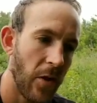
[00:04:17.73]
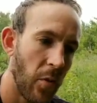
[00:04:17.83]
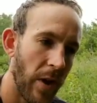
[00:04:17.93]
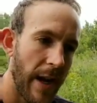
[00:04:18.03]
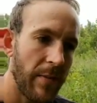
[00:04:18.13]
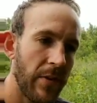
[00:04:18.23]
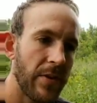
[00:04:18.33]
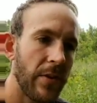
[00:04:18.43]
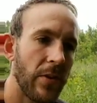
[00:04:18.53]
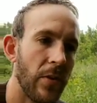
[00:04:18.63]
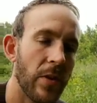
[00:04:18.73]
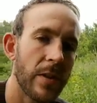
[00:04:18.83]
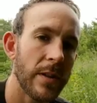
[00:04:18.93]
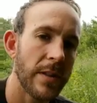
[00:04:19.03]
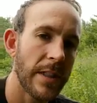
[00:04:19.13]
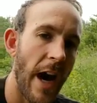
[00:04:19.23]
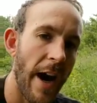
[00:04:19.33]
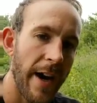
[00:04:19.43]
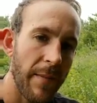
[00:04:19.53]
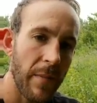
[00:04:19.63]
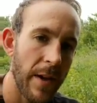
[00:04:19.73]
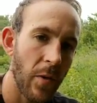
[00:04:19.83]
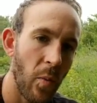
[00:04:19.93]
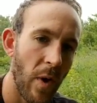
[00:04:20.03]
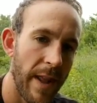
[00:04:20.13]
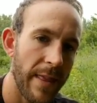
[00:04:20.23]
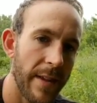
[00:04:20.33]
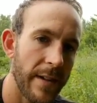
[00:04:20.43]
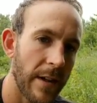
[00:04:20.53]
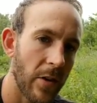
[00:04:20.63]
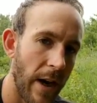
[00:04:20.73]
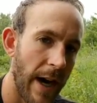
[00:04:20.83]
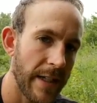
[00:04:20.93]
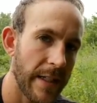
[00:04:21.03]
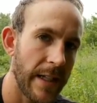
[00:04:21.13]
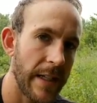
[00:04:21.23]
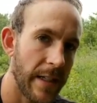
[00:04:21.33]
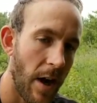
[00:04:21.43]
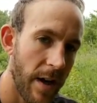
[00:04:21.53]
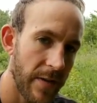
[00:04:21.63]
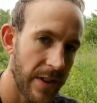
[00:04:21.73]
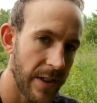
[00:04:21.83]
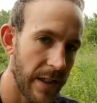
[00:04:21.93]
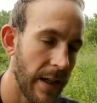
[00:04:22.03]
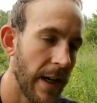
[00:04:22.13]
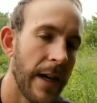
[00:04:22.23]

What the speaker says: we're able to time when the grass is harvested